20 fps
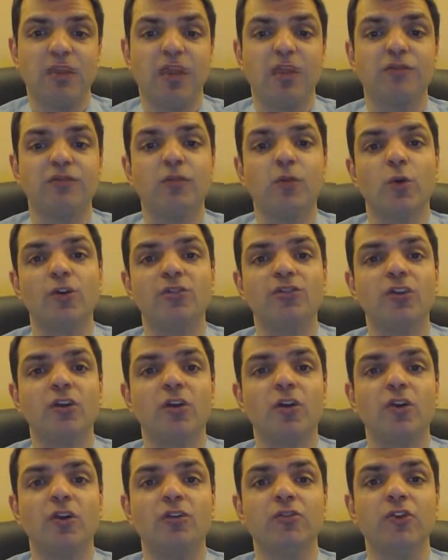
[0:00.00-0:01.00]
and of course the
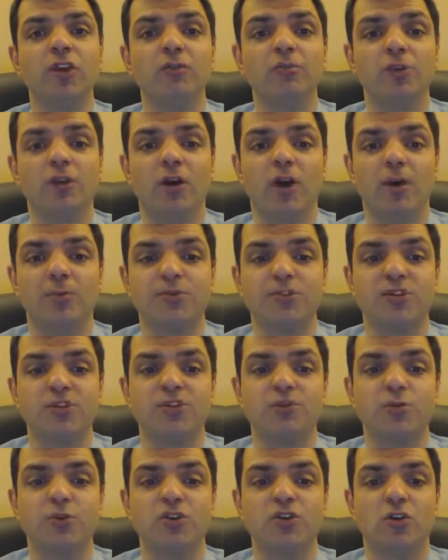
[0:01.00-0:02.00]
current treatment
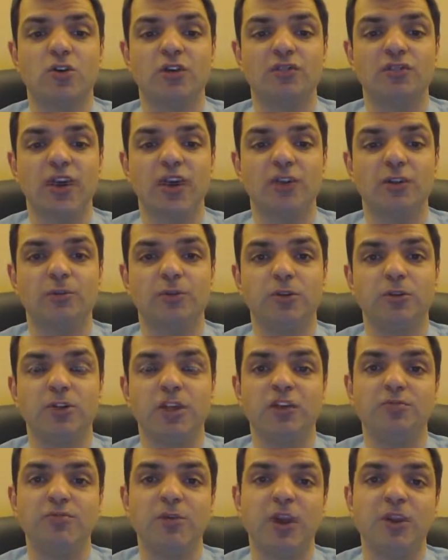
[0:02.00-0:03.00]
options which are available to
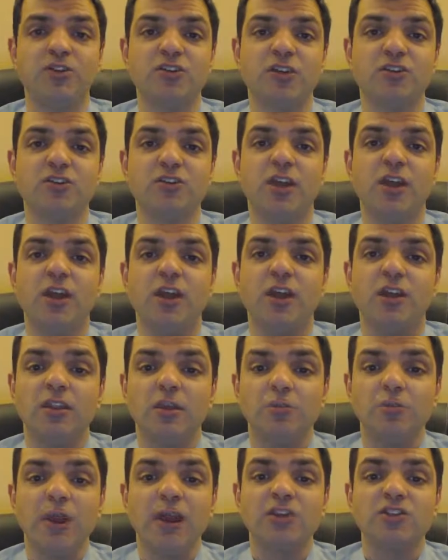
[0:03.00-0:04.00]
give patients
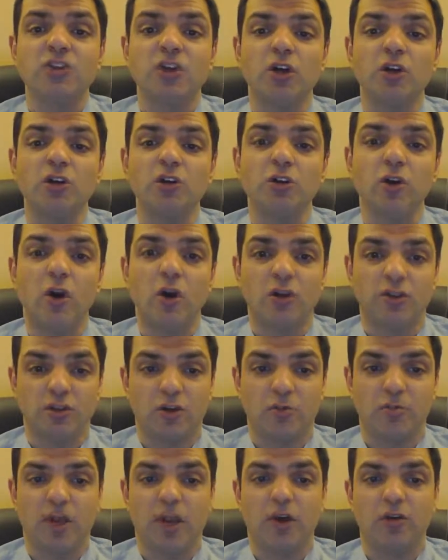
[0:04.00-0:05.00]
the best
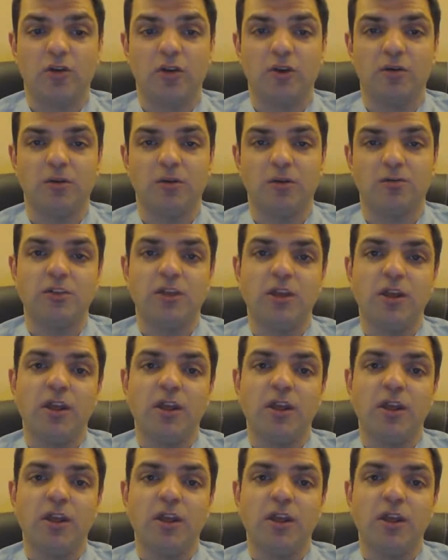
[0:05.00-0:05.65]
long-term outcomes.